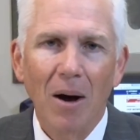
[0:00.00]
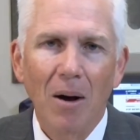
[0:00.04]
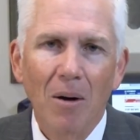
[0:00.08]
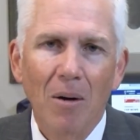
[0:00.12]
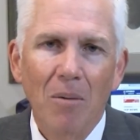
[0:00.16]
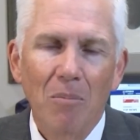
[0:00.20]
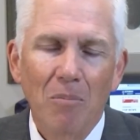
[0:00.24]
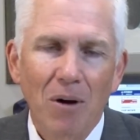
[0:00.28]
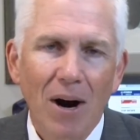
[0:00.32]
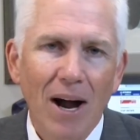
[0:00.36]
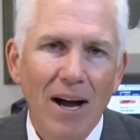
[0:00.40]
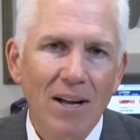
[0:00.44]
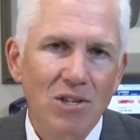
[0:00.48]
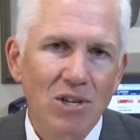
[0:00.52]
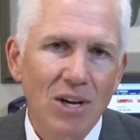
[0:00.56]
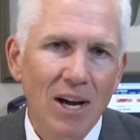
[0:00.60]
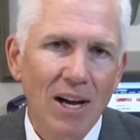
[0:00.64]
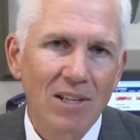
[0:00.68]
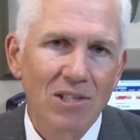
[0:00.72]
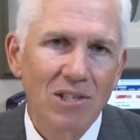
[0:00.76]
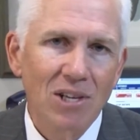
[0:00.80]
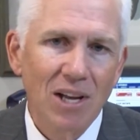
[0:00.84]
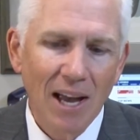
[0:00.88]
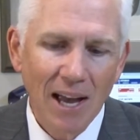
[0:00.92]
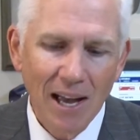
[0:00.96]

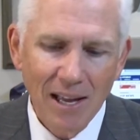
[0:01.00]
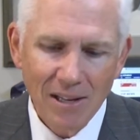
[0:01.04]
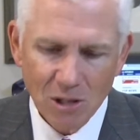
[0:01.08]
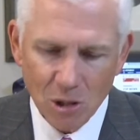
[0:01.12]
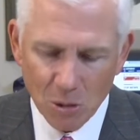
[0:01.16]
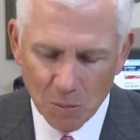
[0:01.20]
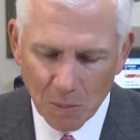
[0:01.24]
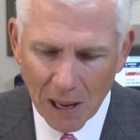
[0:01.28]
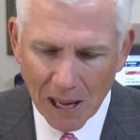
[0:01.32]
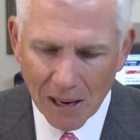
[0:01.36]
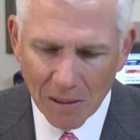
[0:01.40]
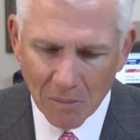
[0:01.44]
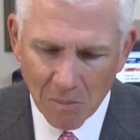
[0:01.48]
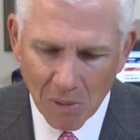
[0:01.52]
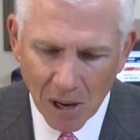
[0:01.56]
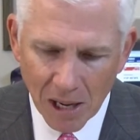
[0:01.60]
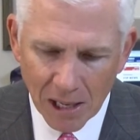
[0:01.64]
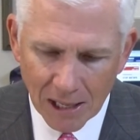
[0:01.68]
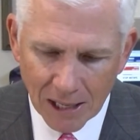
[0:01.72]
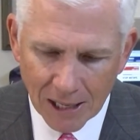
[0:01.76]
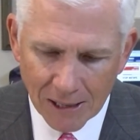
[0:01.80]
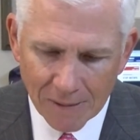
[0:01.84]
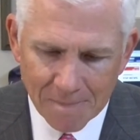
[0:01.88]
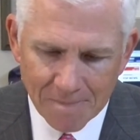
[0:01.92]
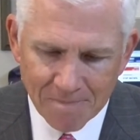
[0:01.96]
projects and spend
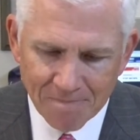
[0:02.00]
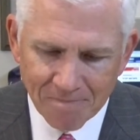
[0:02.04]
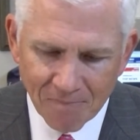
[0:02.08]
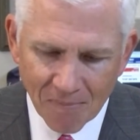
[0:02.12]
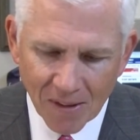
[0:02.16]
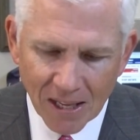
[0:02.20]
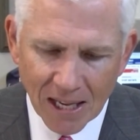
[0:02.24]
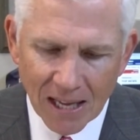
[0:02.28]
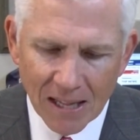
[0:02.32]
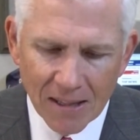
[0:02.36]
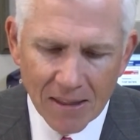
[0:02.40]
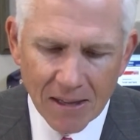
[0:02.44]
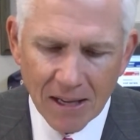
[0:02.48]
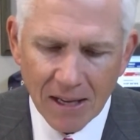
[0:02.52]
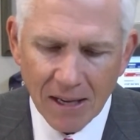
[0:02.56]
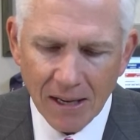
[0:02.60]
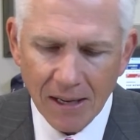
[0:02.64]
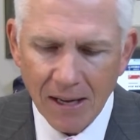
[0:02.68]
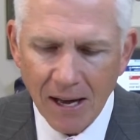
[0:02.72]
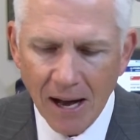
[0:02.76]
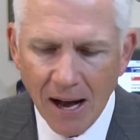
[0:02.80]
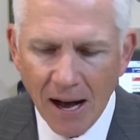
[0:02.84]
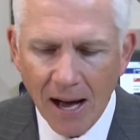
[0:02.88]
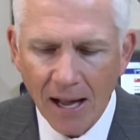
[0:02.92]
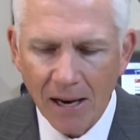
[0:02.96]
money in the
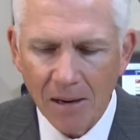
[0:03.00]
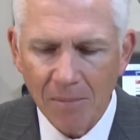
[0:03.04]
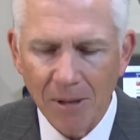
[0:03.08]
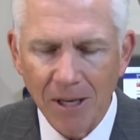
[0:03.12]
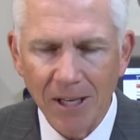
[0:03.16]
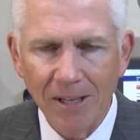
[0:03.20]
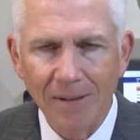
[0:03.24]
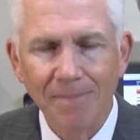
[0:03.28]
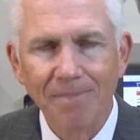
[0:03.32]
economy.